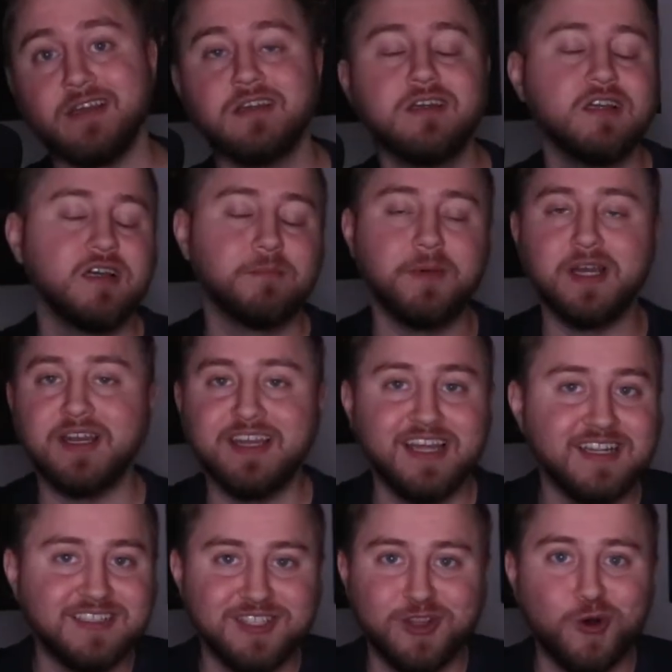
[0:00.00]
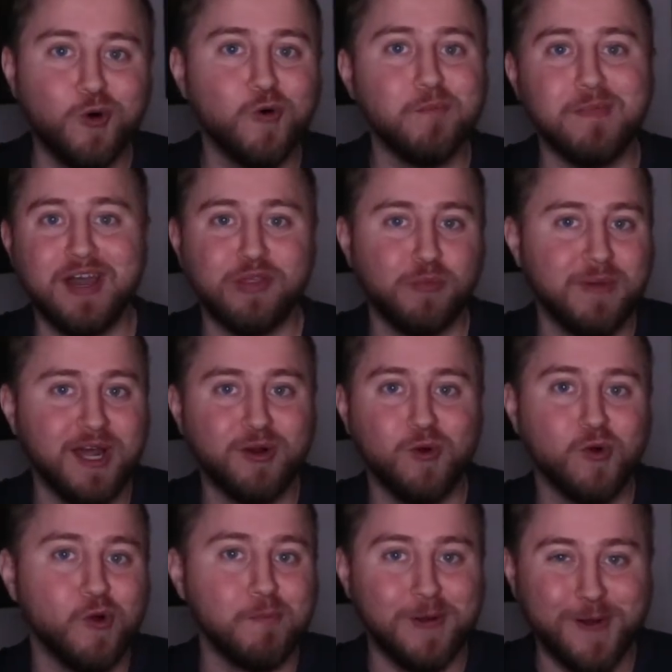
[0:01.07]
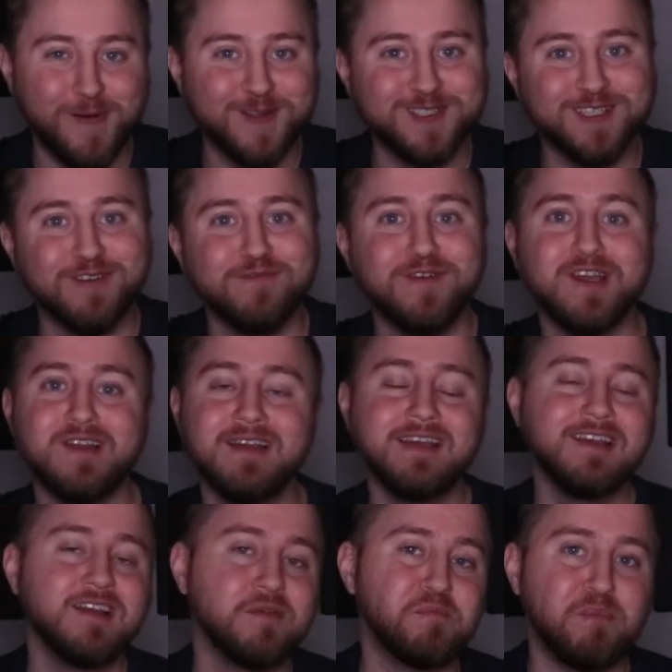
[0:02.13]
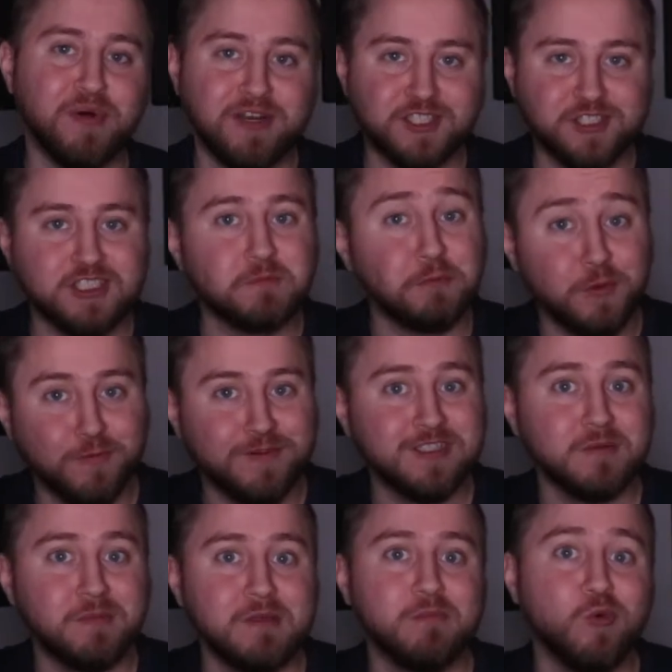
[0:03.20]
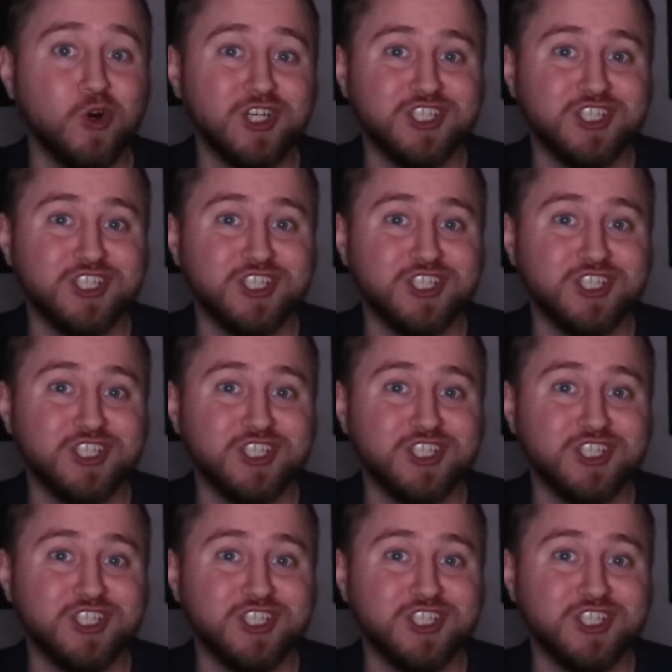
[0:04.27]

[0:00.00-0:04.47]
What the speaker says: I'm not going to get into the whole mathematical components of it, but it's just proven to be more